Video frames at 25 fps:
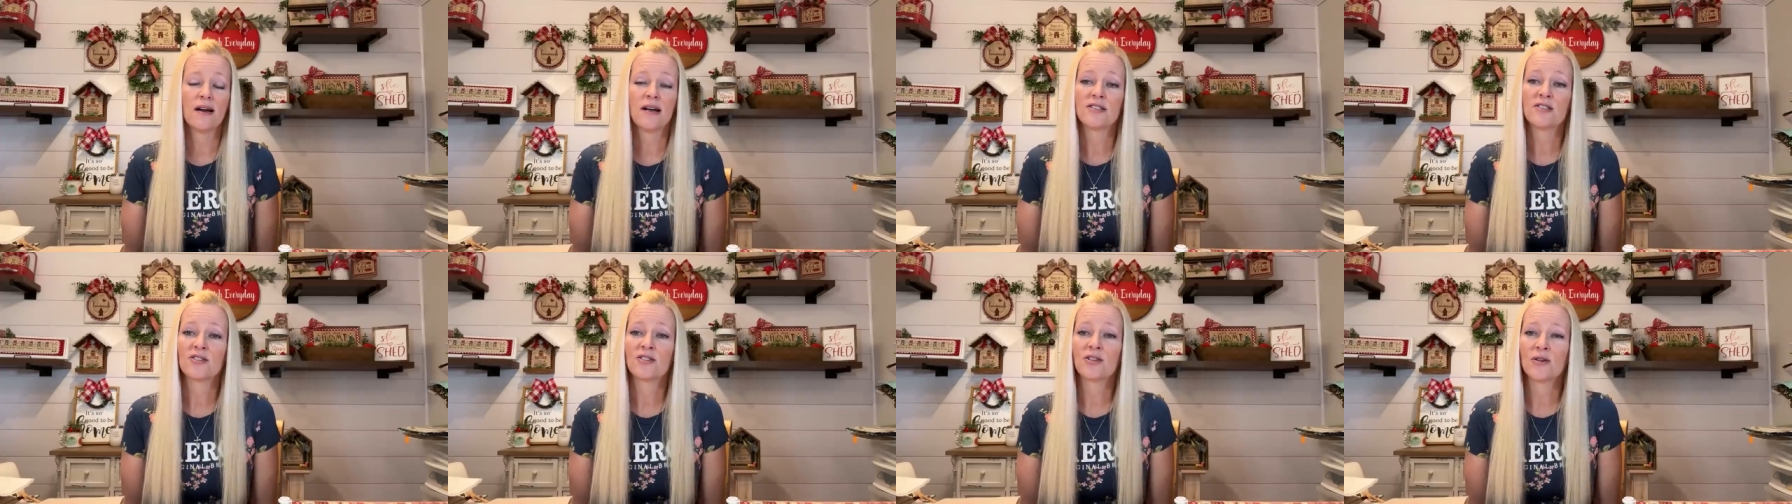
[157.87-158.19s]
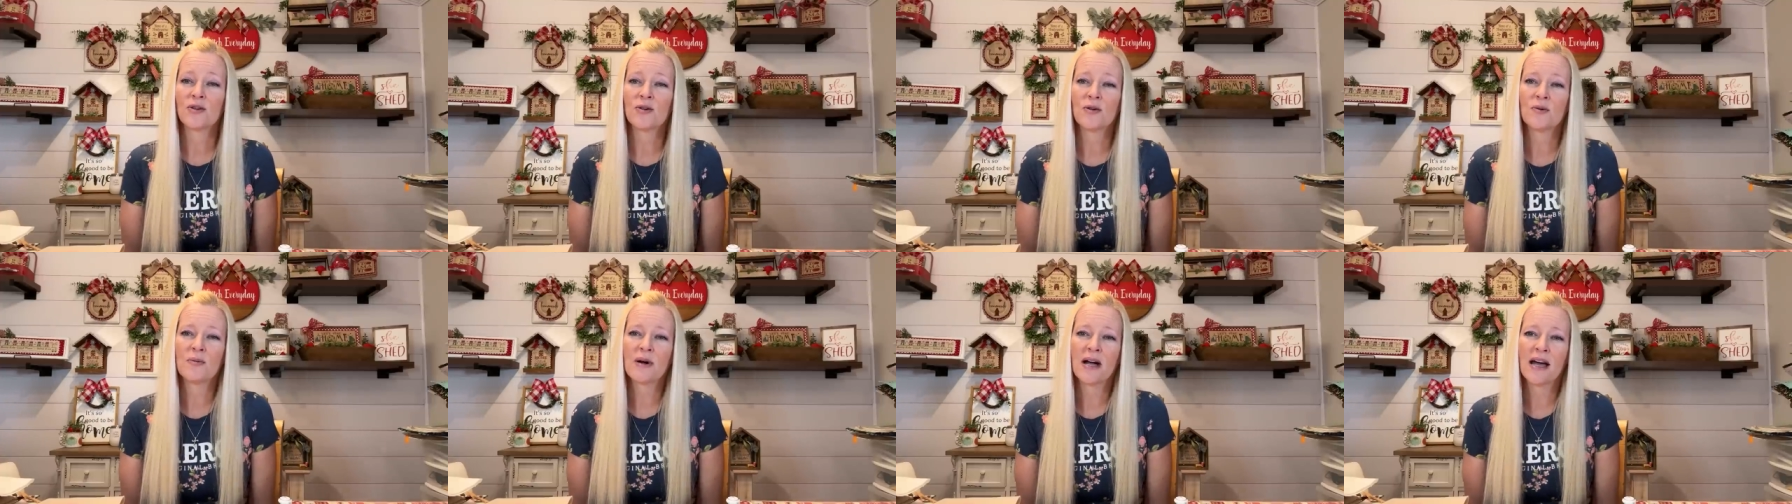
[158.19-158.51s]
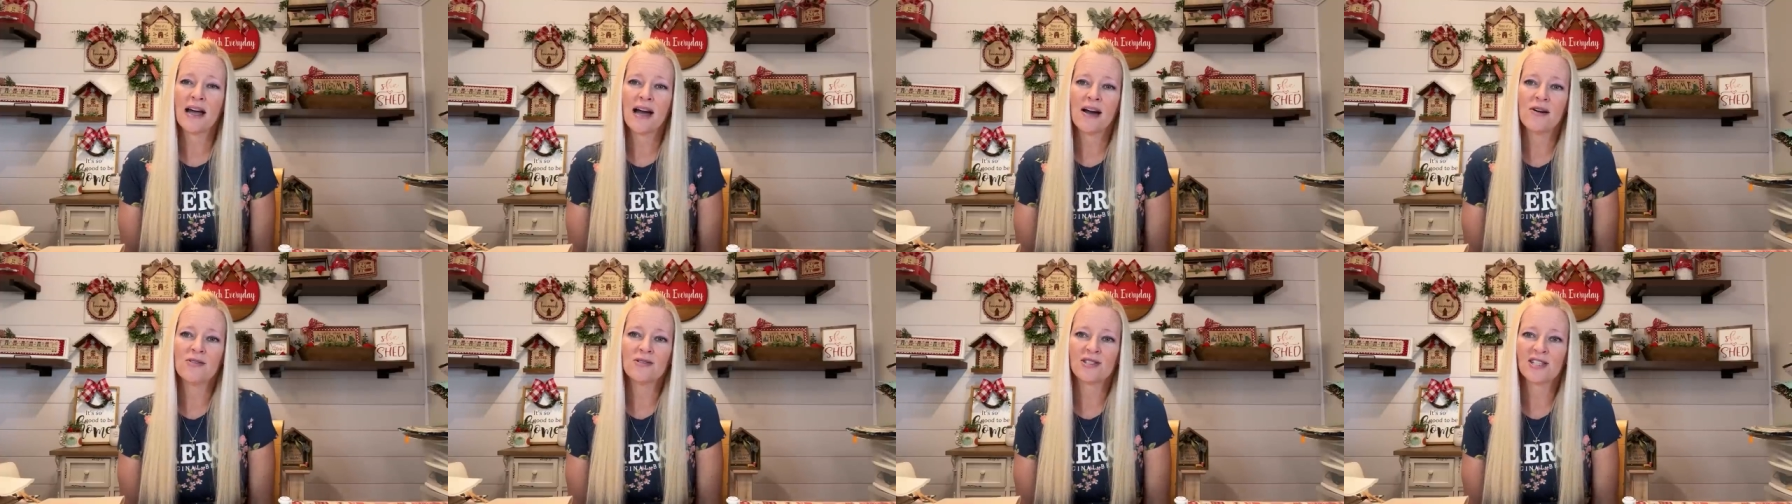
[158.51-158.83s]
So my
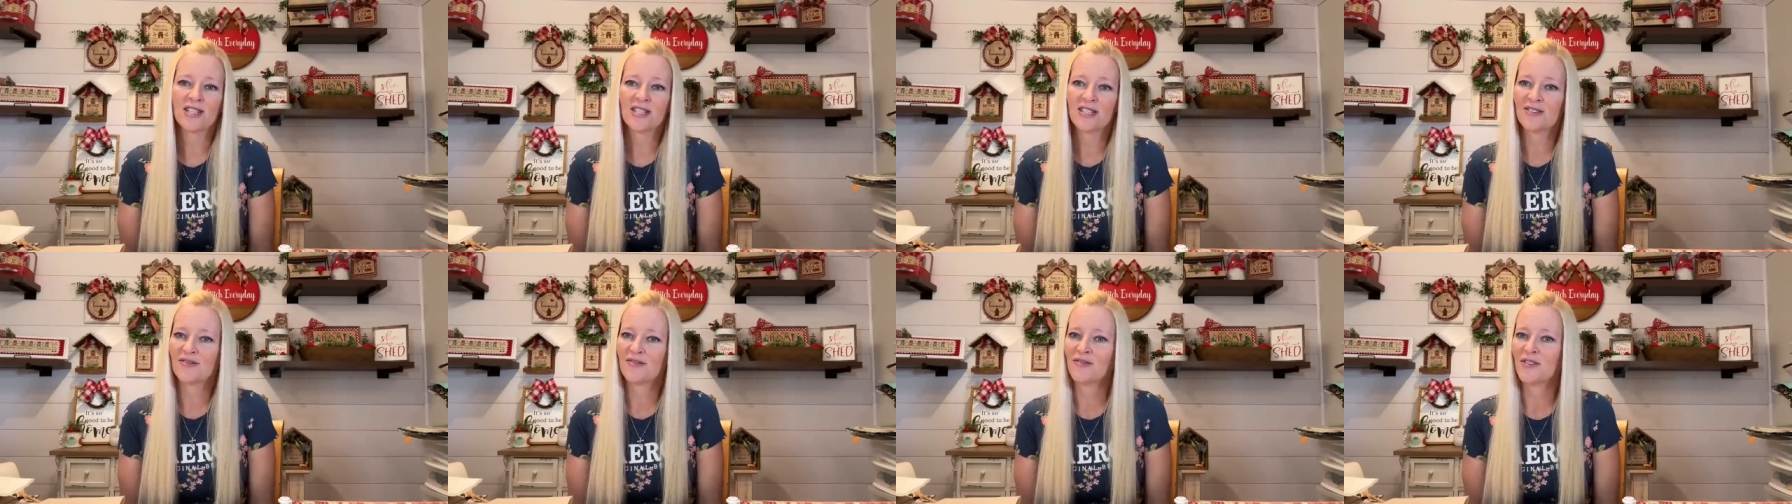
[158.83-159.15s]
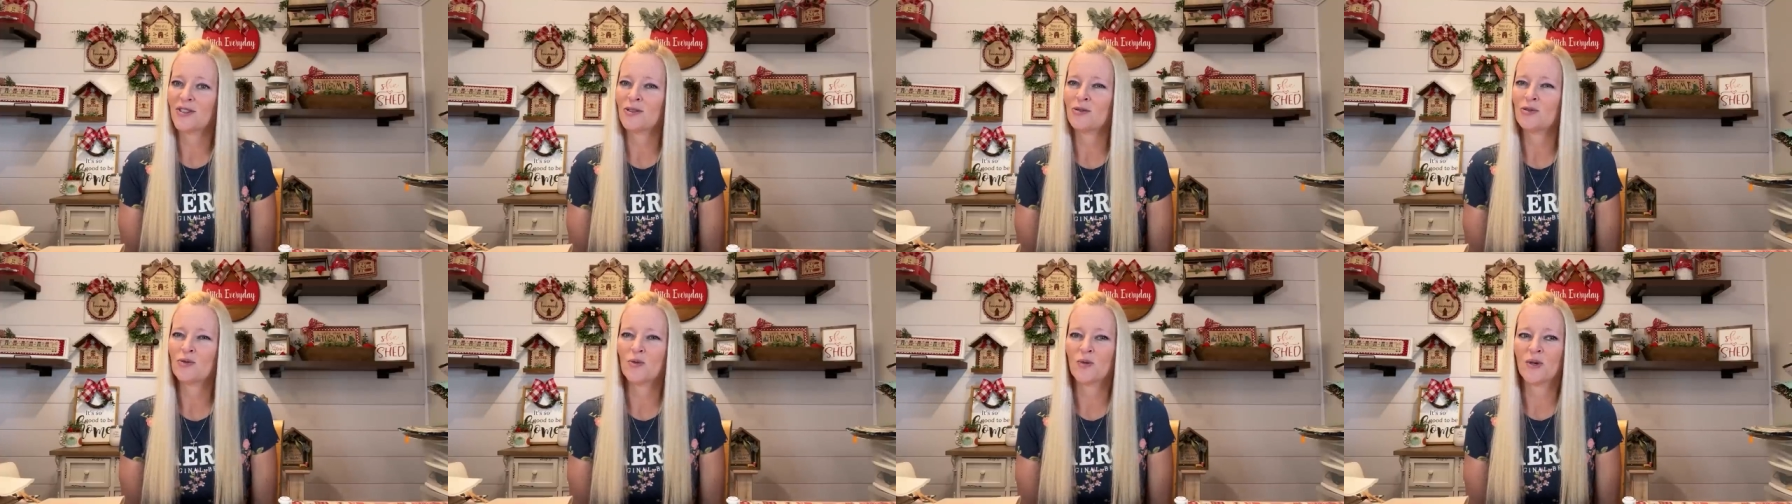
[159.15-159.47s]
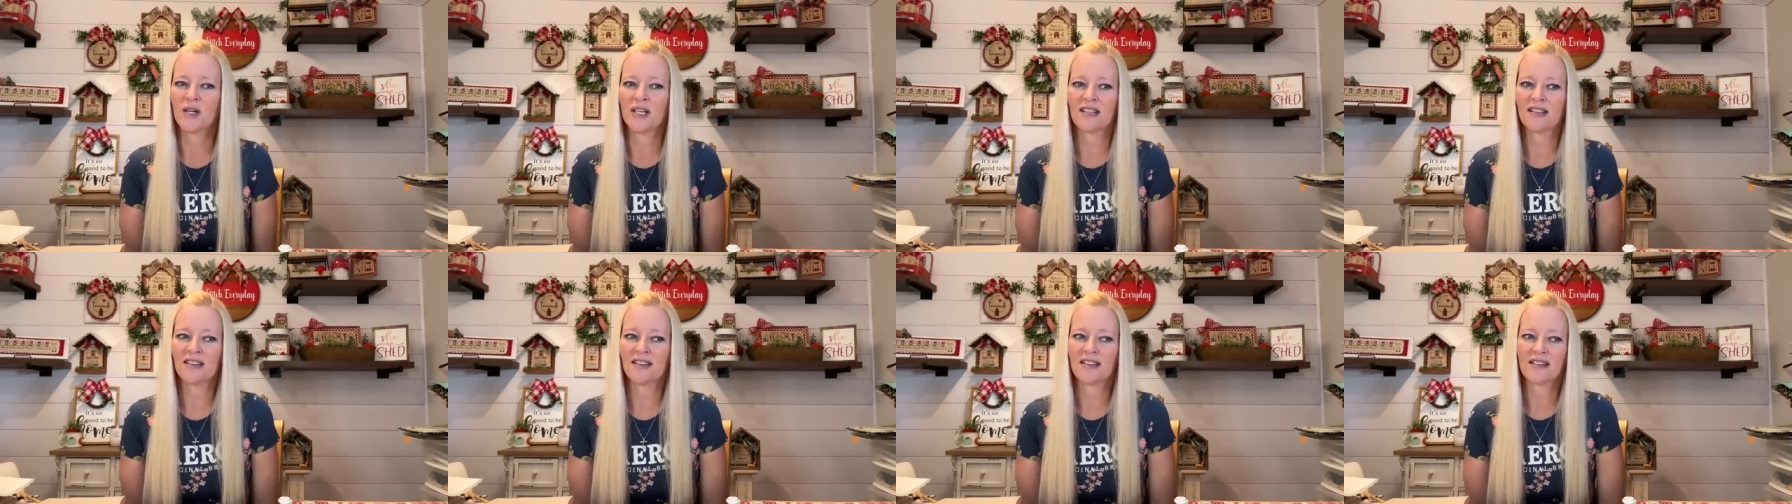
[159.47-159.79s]
house is filled
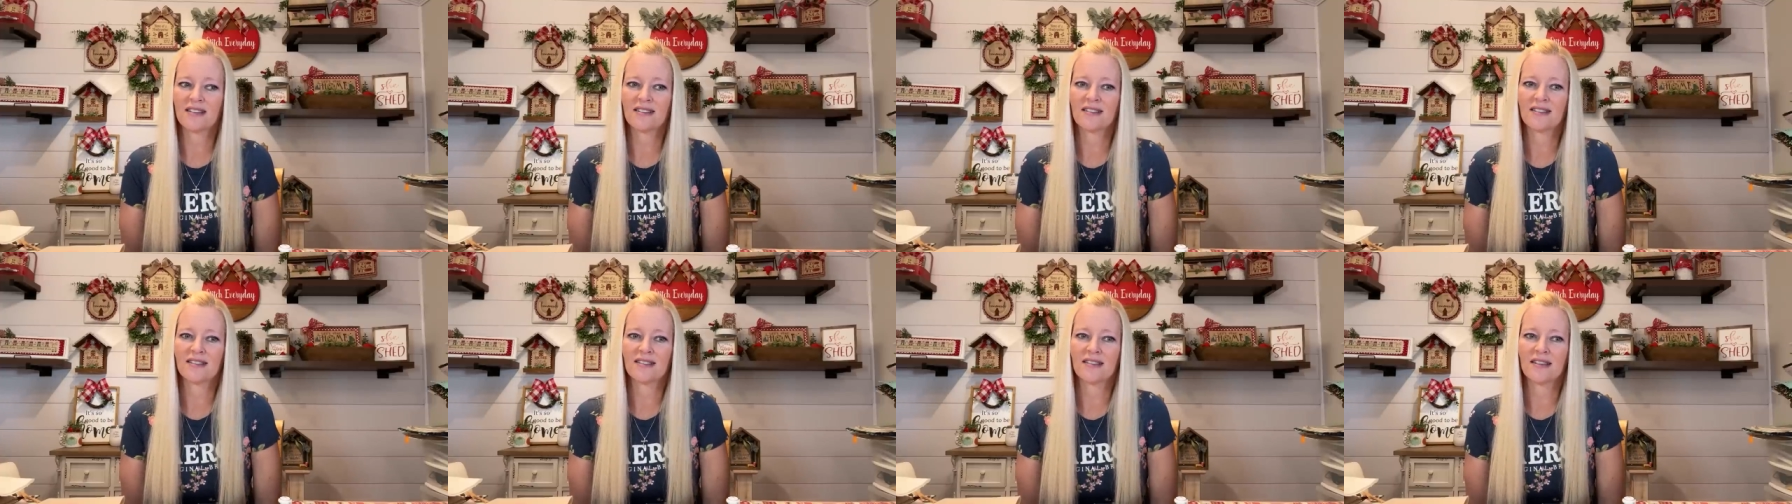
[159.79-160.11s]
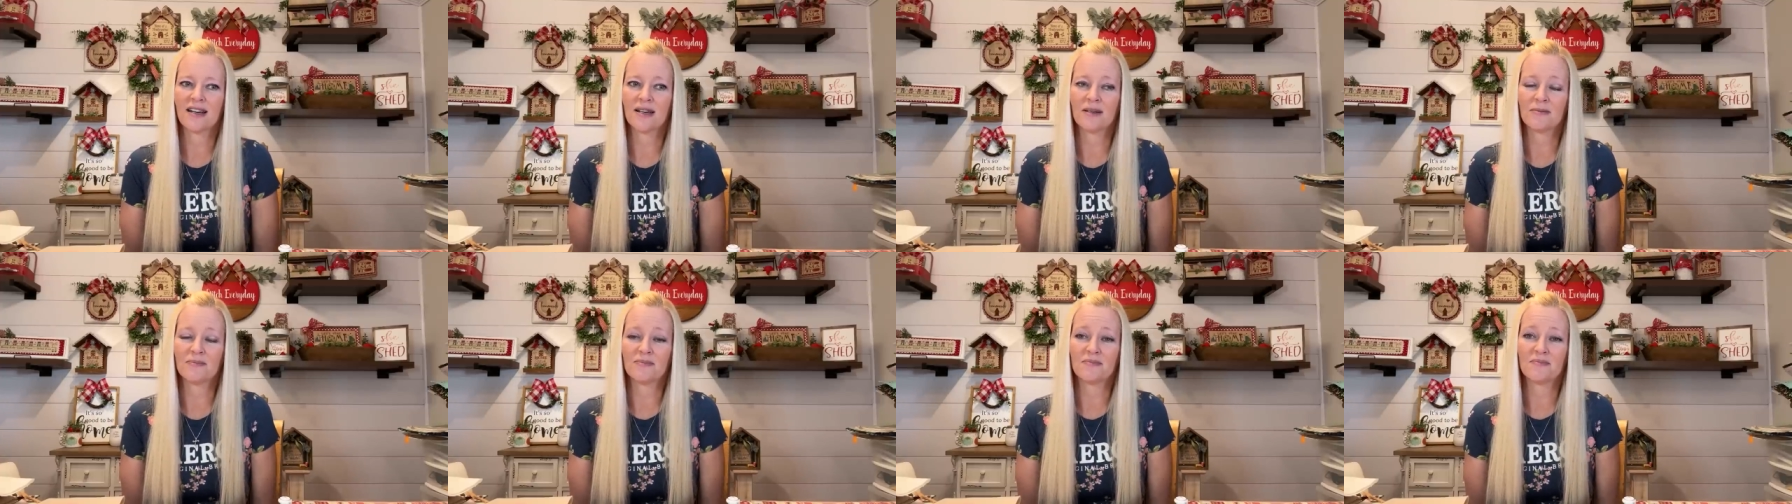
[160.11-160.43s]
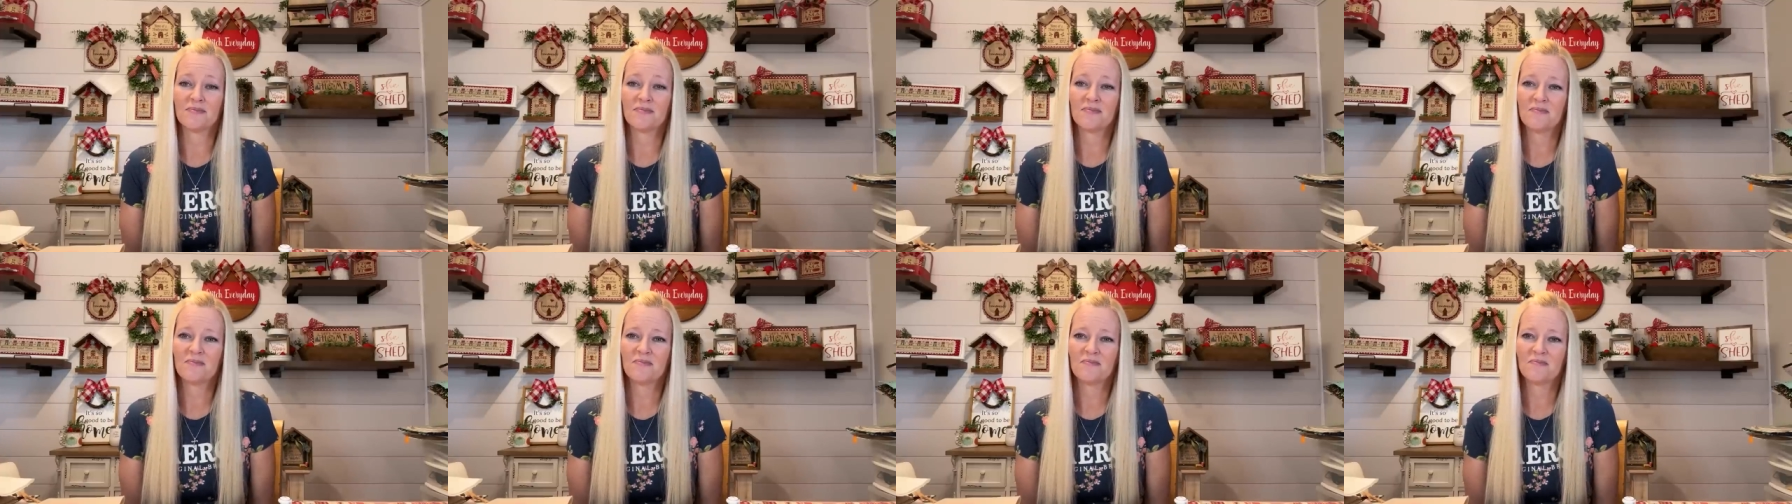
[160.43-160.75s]
with
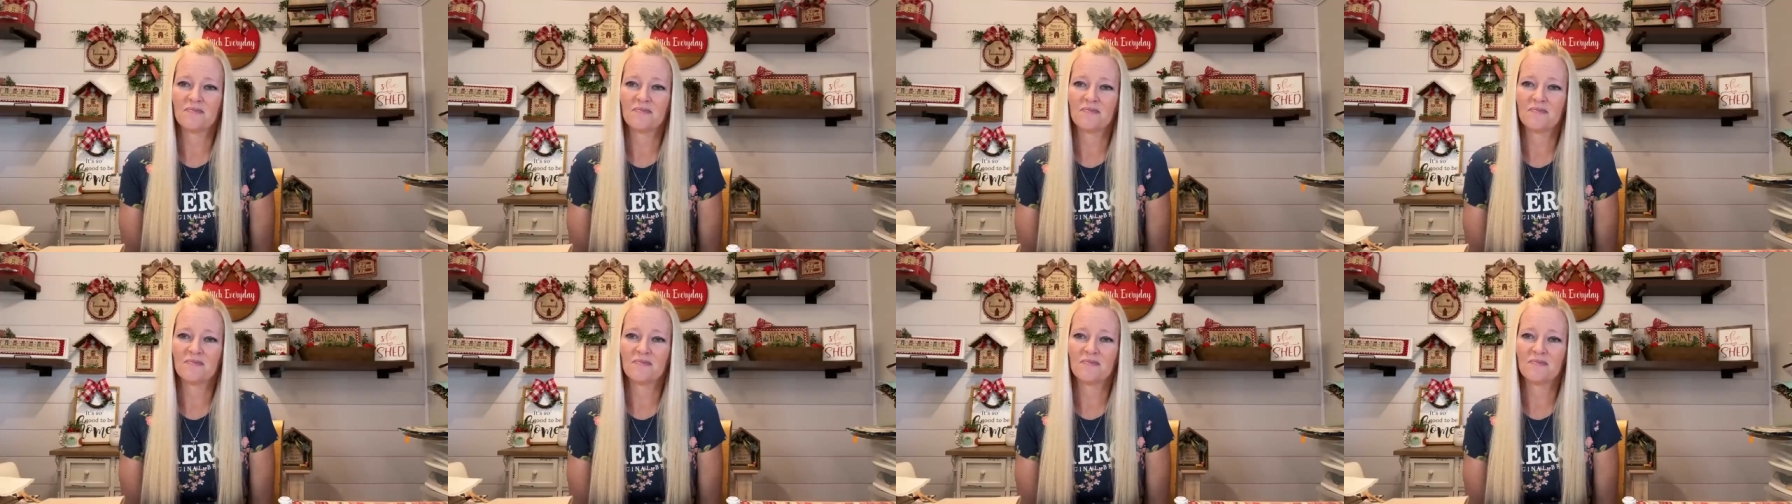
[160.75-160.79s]
um,